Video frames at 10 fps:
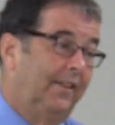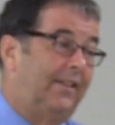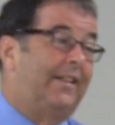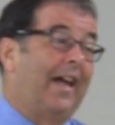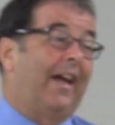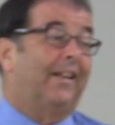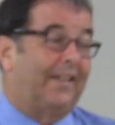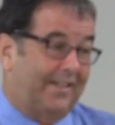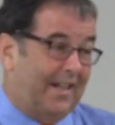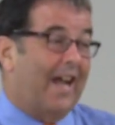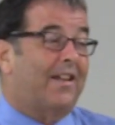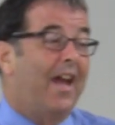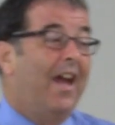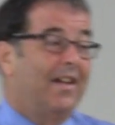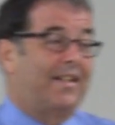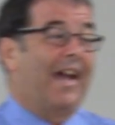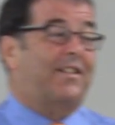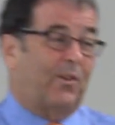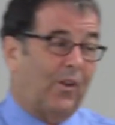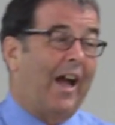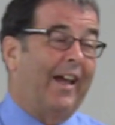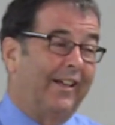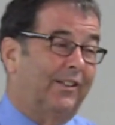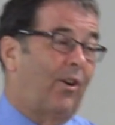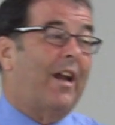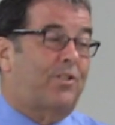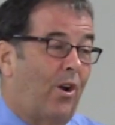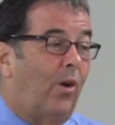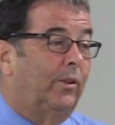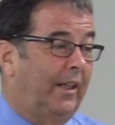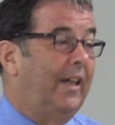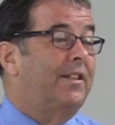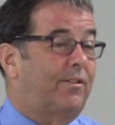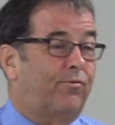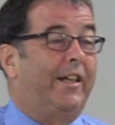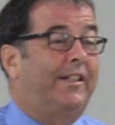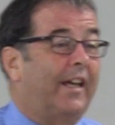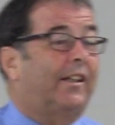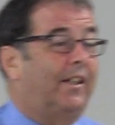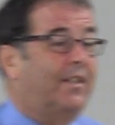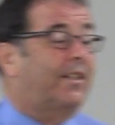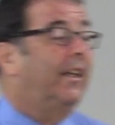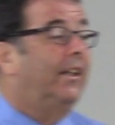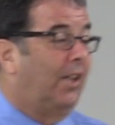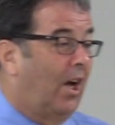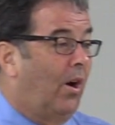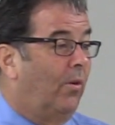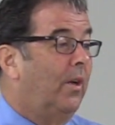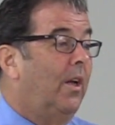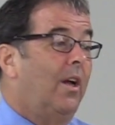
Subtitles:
the testifying threshold is ridiculously low,